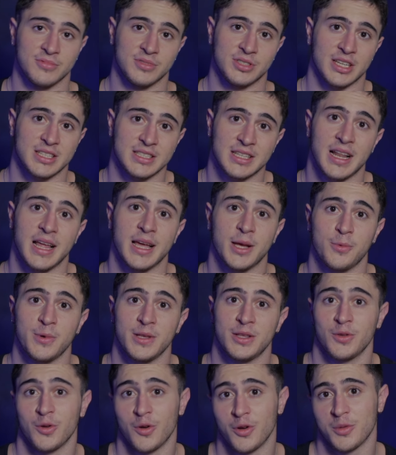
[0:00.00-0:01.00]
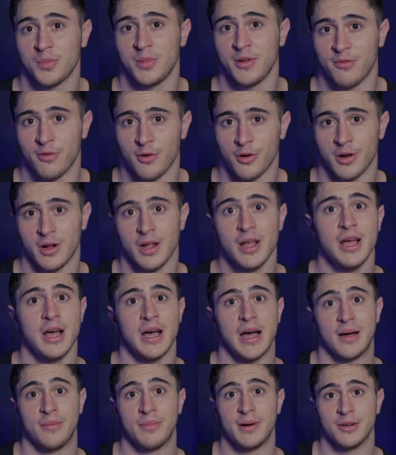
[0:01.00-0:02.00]
just like we talked before
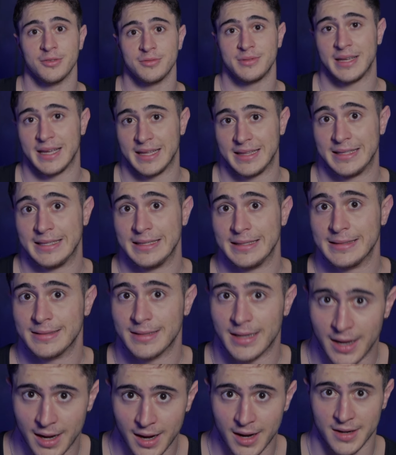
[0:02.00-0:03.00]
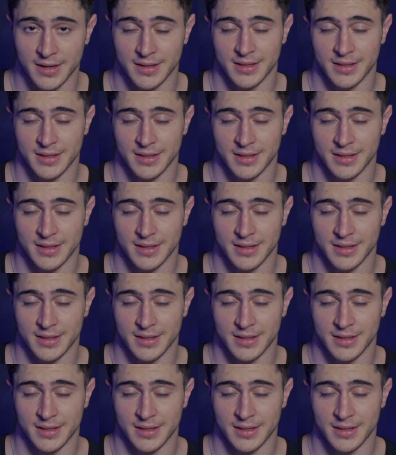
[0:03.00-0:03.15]
about getting hard.